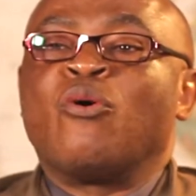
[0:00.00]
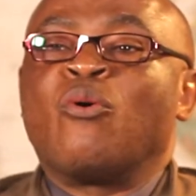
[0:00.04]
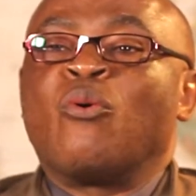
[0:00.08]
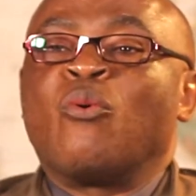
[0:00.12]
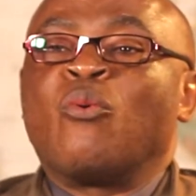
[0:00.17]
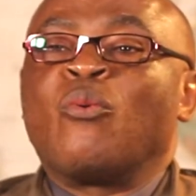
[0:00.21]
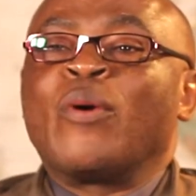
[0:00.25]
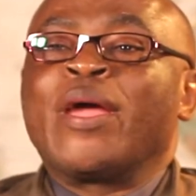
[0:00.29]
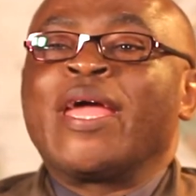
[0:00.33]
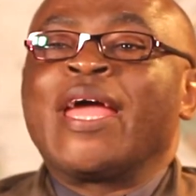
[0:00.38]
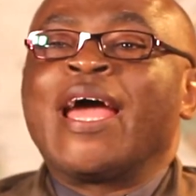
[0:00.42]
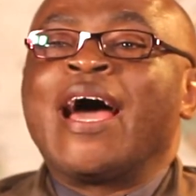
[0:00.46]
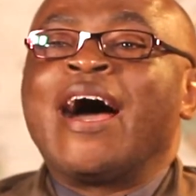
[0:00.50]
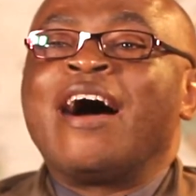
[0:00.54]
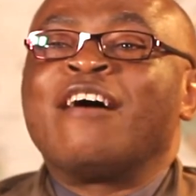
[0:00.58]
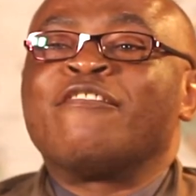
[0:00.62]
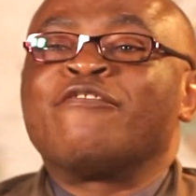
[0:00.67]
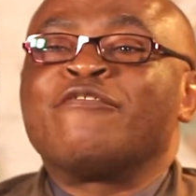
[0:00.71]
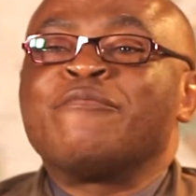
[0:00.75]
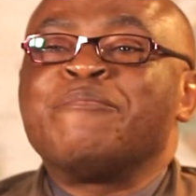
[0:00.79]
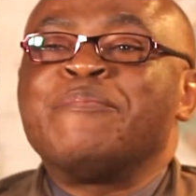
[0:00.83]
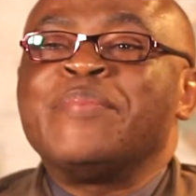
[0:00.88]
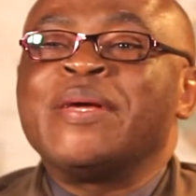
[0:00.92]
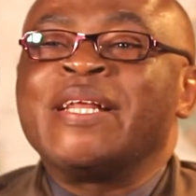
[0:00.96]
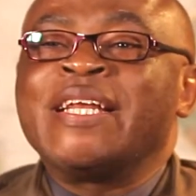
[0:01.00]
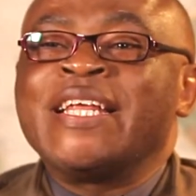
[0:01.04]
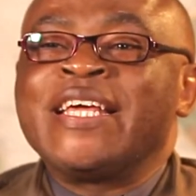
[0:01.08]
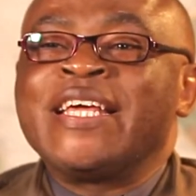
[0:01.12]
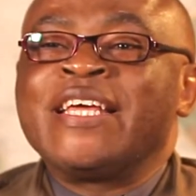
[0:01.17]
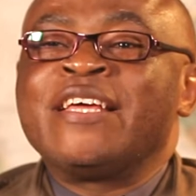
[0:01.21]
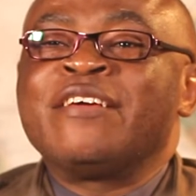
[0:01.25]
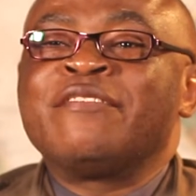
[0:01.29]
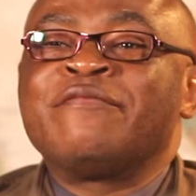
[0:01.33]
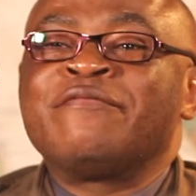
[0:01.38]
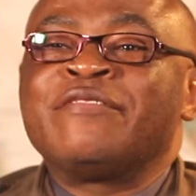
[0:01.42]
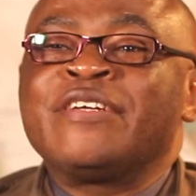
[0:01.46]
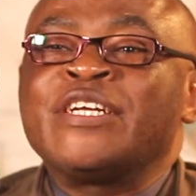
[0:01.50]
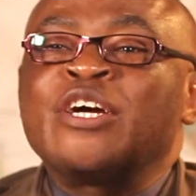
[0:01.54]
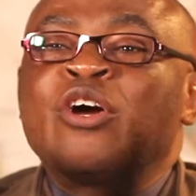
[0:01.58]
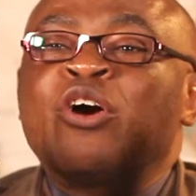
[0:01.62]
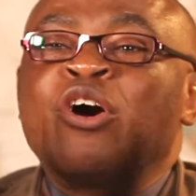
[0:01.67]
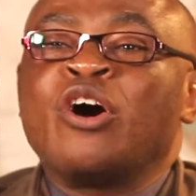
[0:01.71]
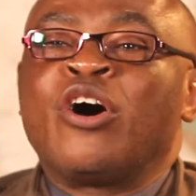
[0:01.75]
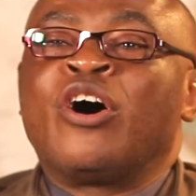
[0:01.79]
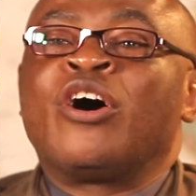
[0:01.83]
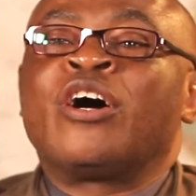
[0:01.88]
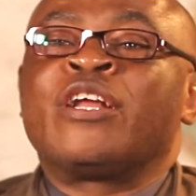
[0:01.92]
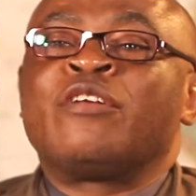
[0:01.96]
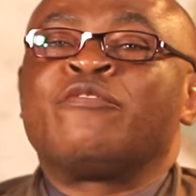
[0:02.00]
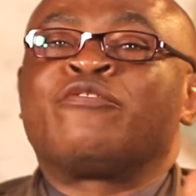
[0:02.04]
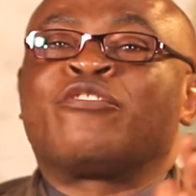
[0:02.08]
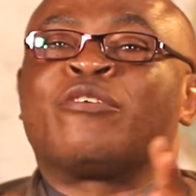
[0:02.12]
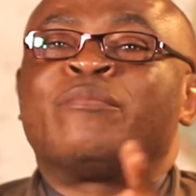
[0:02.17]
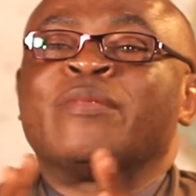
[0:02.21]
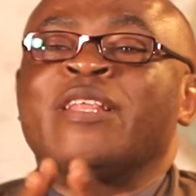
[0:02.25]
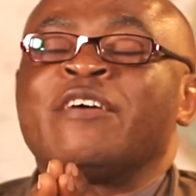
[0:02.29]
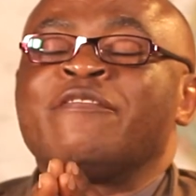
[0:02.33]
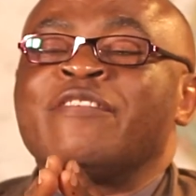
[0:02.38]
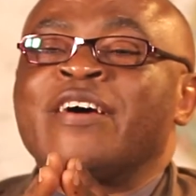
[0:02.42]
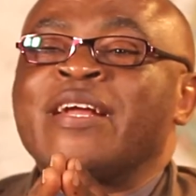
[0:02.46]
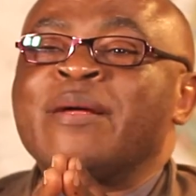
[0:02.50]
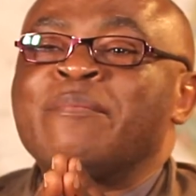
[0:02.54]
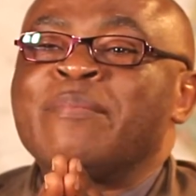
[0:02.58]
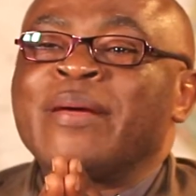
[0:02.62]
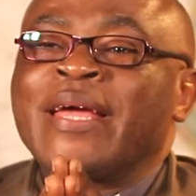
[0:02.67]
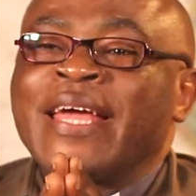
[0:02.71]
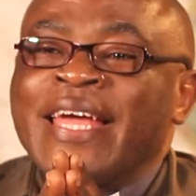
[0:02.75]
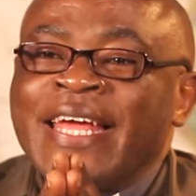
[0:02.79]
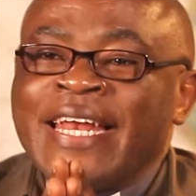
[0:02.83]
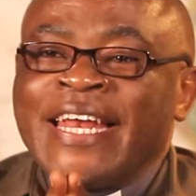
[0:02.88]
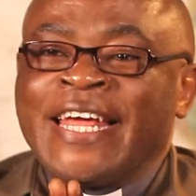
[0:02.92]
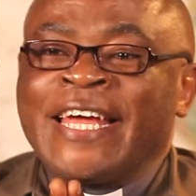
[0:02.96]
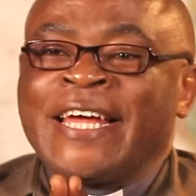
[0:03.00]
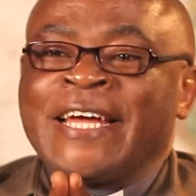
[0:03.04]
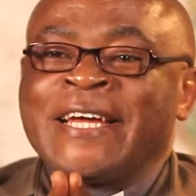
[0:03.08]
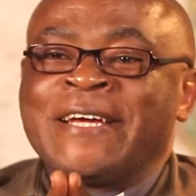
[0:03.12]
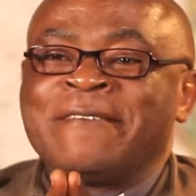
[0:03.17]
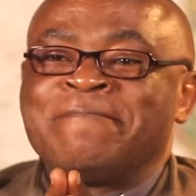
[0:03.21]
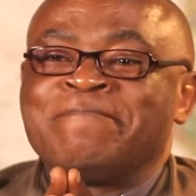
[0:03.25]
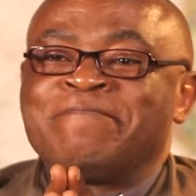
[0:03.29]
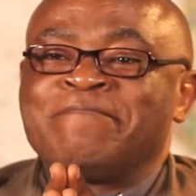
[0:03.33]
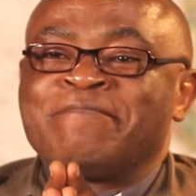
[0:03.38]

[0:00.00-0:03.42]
We have believed God from the very beginning.